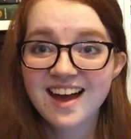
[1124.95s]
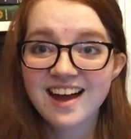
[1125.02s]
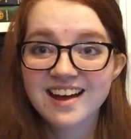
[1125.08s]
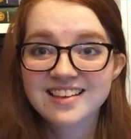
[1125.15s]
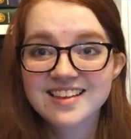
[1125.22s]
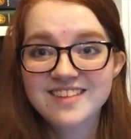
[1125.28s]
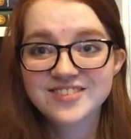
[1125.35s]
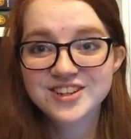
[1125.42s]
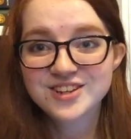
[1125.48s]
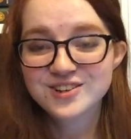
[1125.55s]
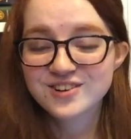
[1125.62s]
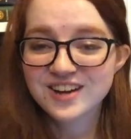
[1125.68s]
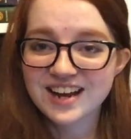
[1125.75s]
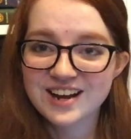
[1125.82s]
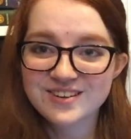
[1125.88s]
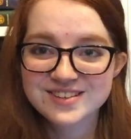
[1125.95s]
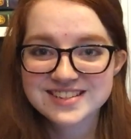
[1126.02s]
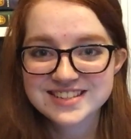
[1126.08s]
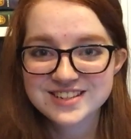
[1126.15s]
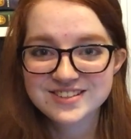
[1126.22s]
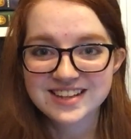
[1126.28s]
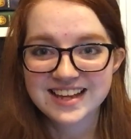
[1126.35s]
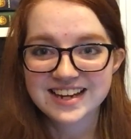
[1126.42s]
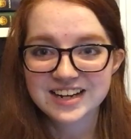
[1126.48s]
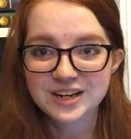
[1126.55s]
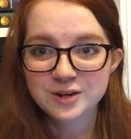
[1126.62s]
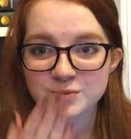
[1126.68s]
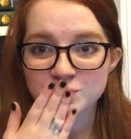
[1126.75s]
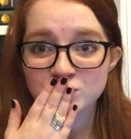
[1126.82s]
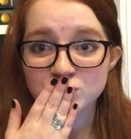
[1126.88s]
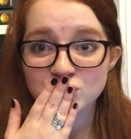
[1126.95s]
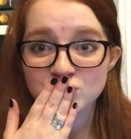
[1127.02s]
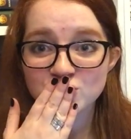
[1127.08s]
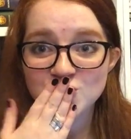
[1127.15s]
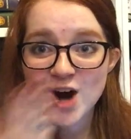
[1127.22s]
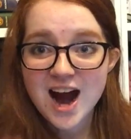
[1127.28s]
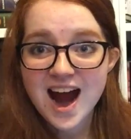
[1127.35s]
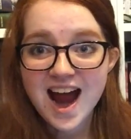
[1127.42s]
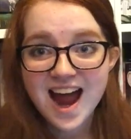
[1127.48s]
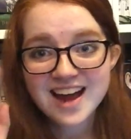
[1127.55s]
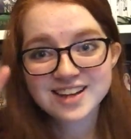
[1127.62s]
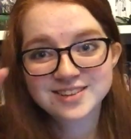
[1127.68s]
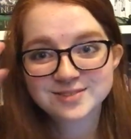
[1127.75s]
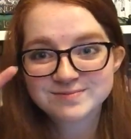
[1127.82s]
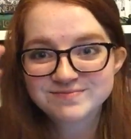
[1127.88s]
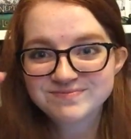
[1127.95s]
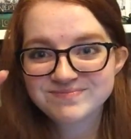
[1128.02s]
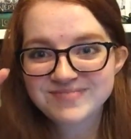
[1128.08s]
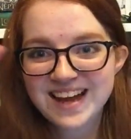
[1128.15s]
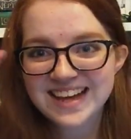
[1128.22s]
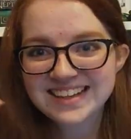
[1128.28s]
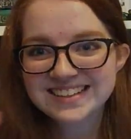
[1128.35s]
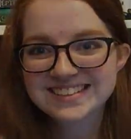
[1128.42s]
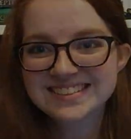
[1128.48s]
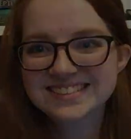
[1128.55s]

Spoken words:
I love you, and I will see you later. Bye!